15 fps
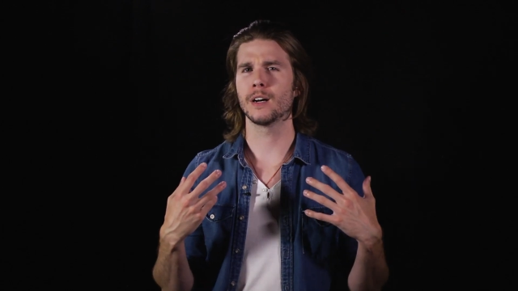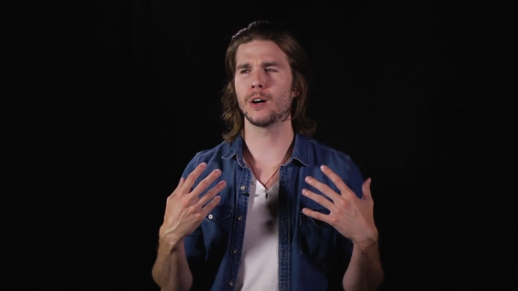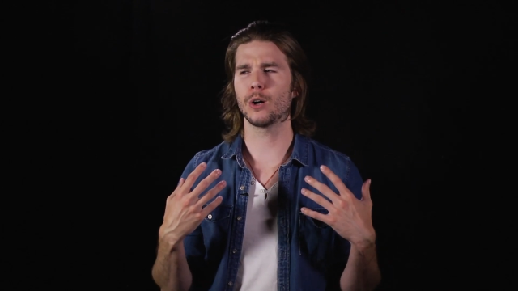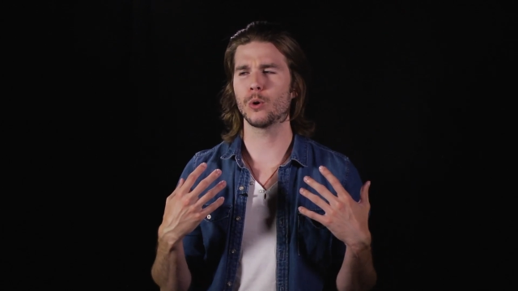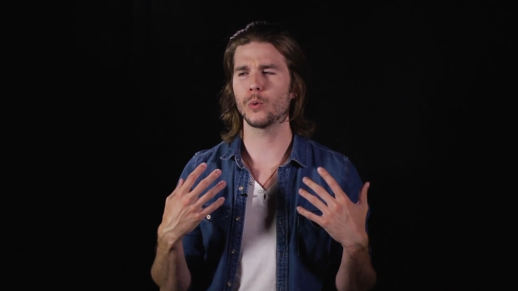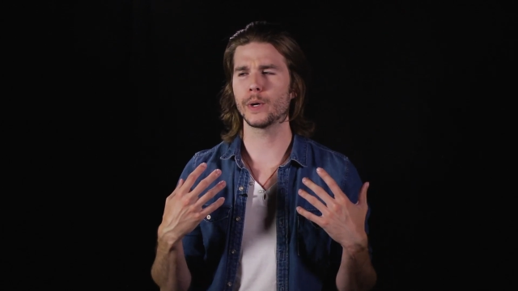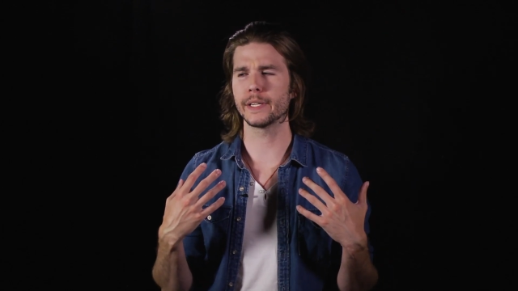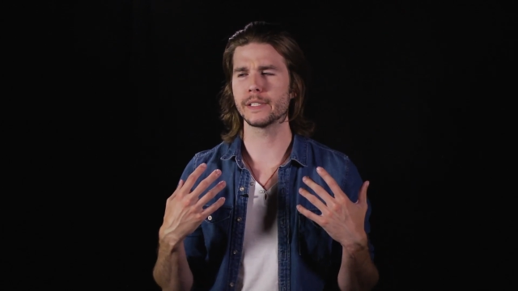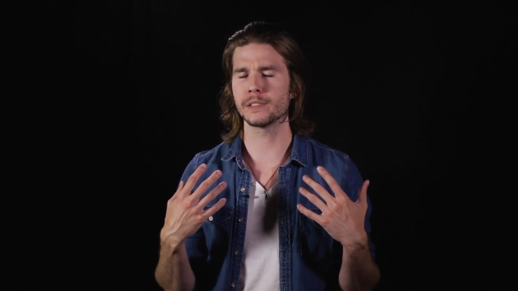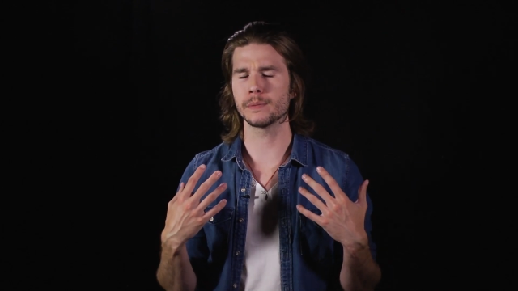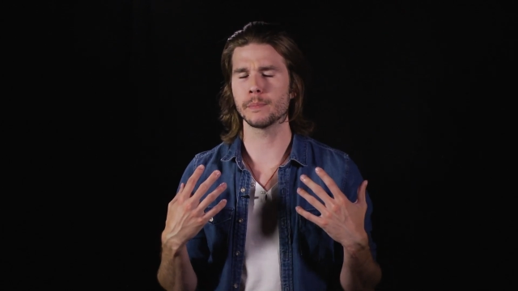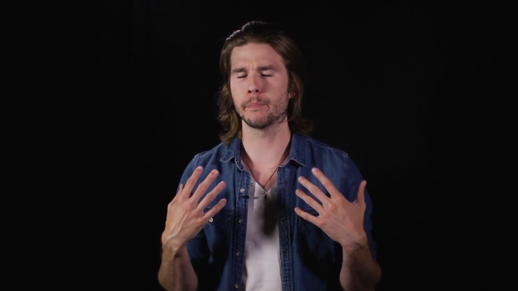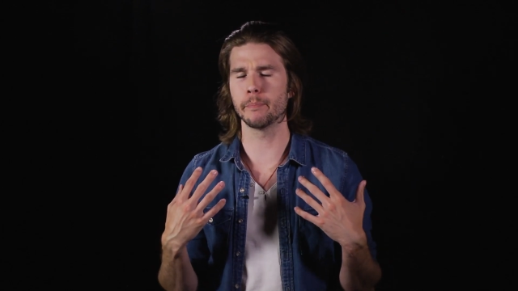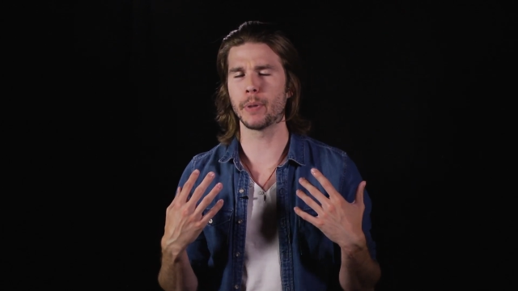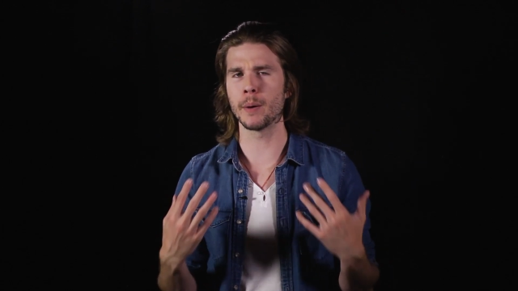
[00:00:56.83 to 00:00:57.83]
always
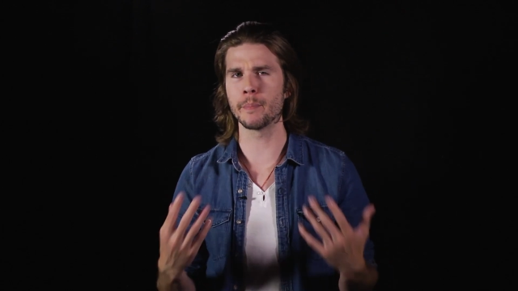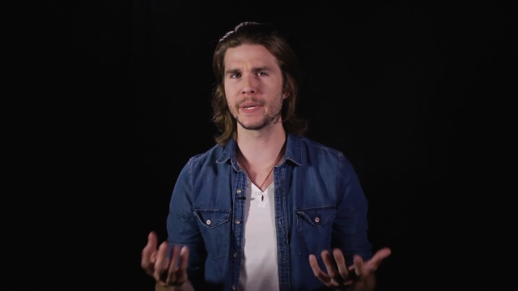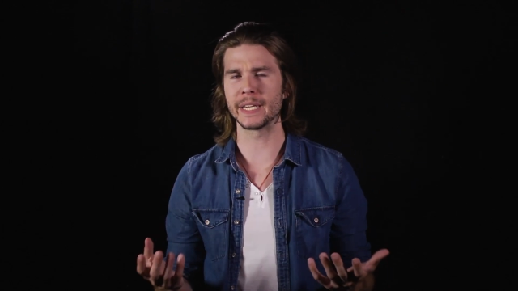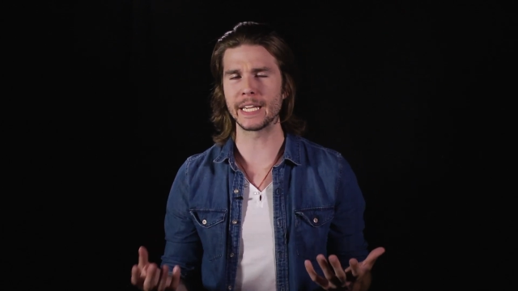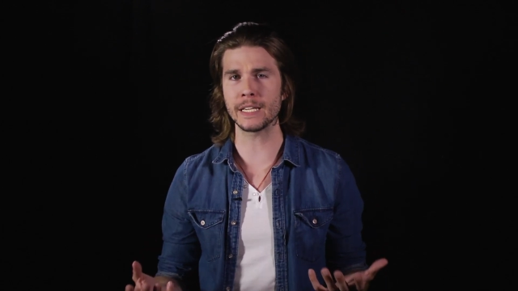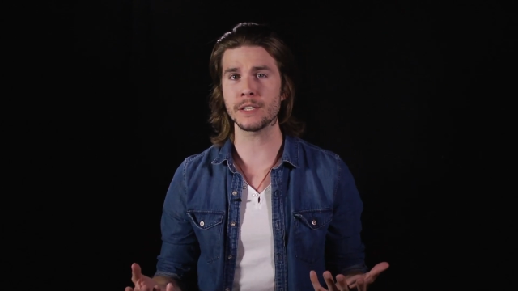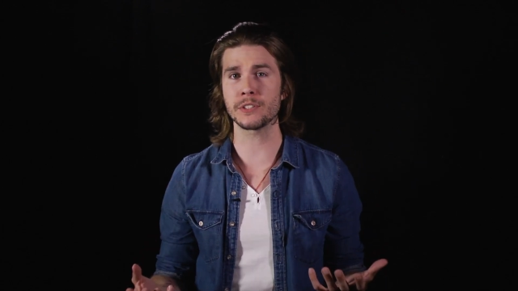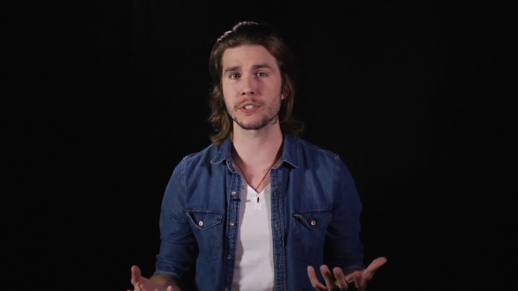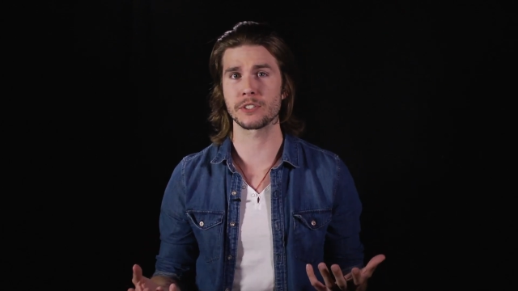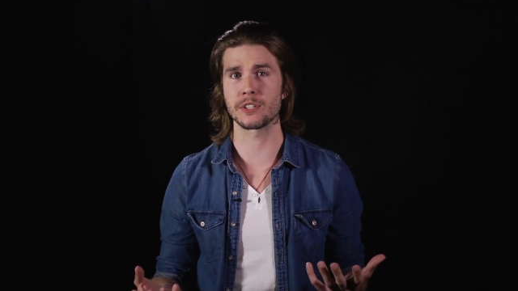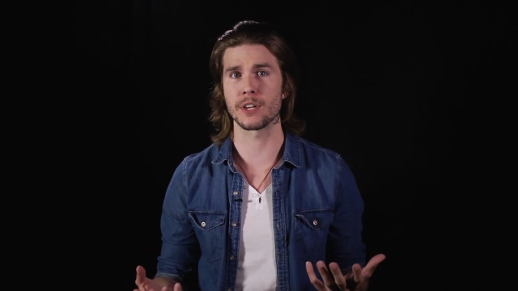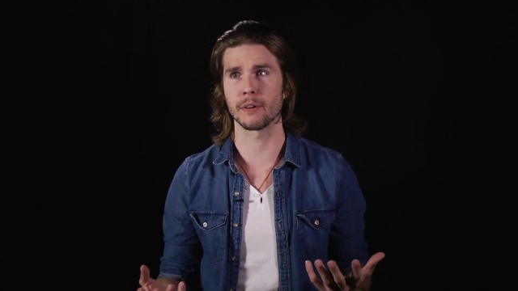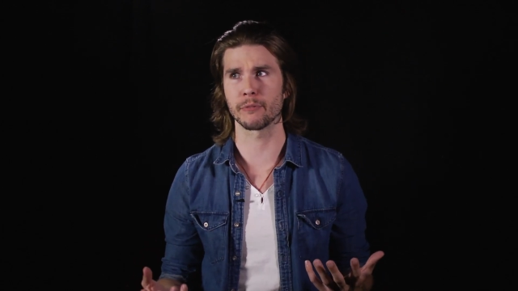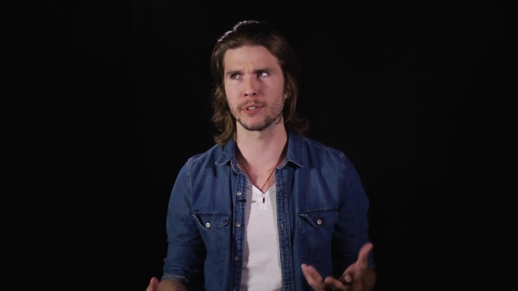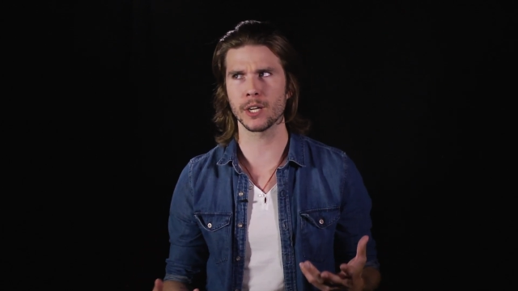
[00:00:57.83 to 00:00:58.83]
bumping into
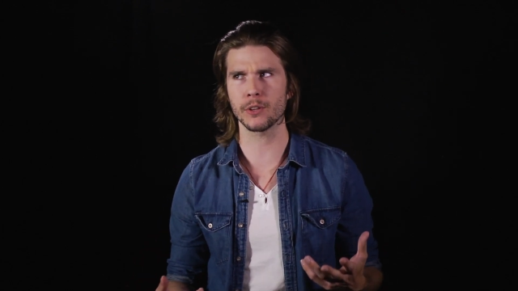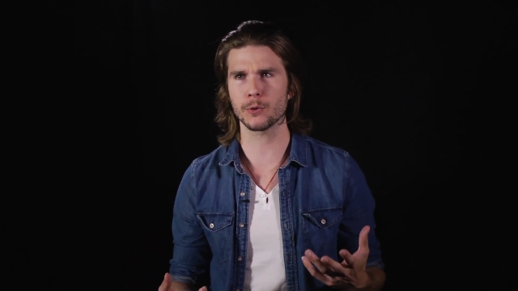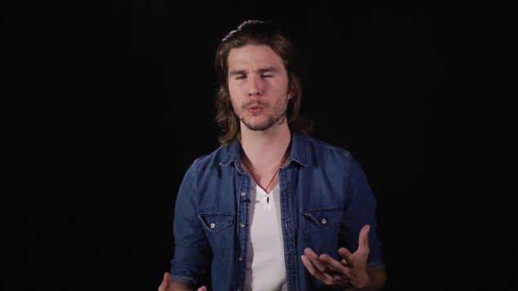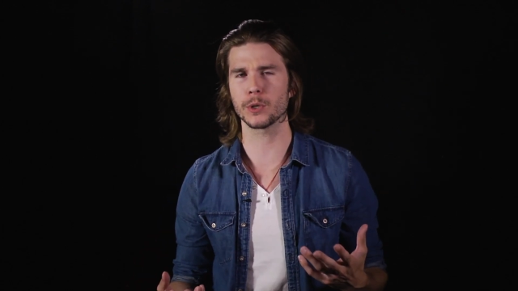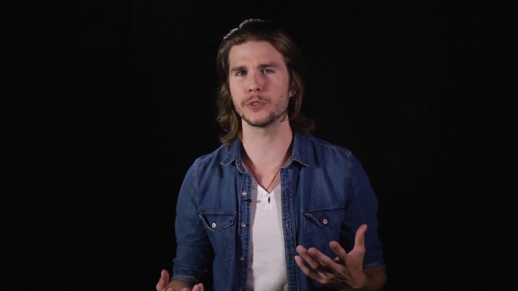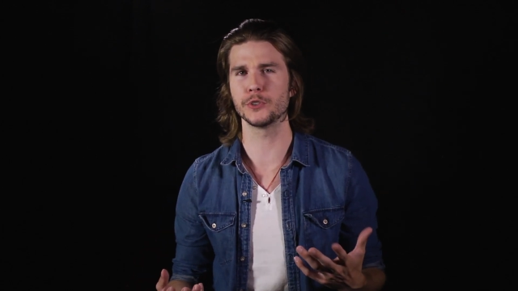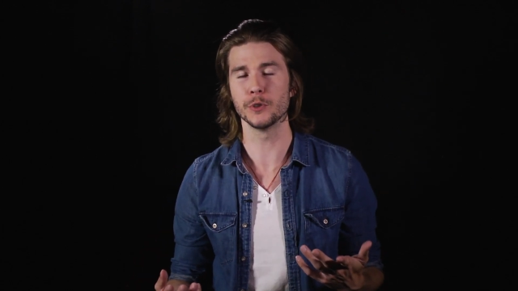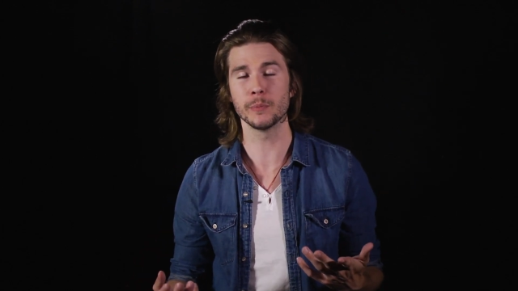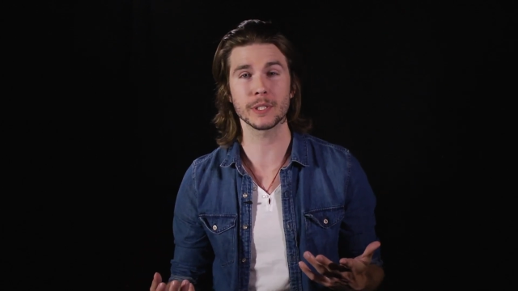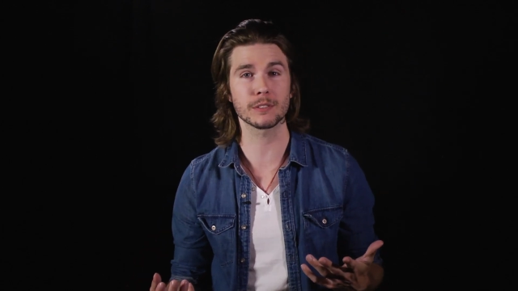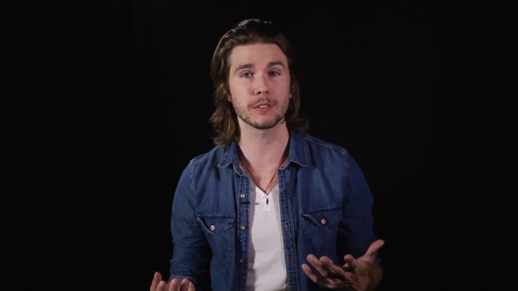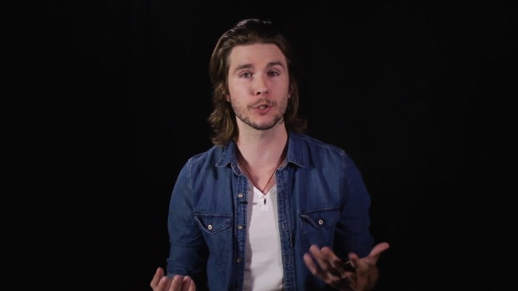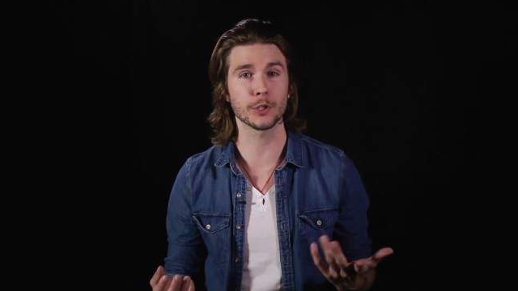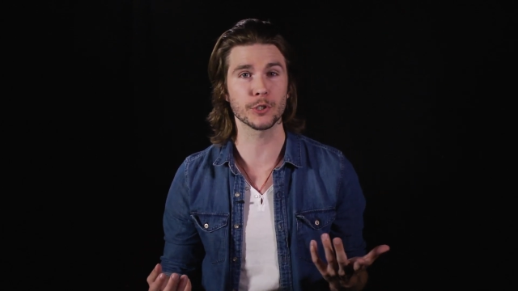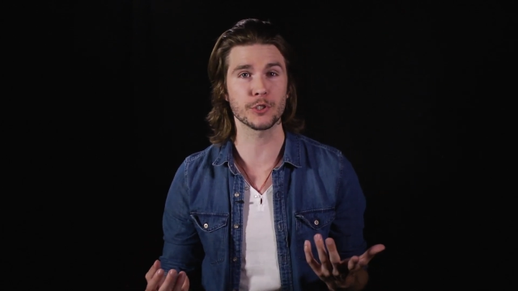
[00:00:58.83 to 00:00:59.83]
stuff. In other words, you
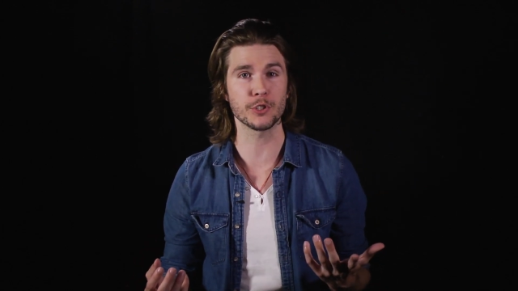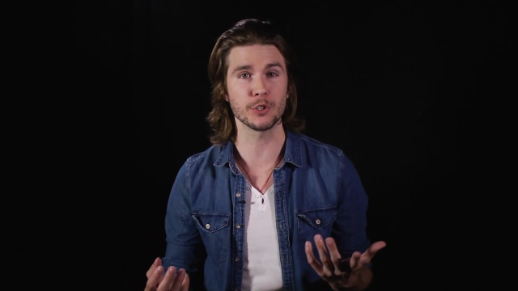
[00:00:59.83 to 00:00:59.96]
must learn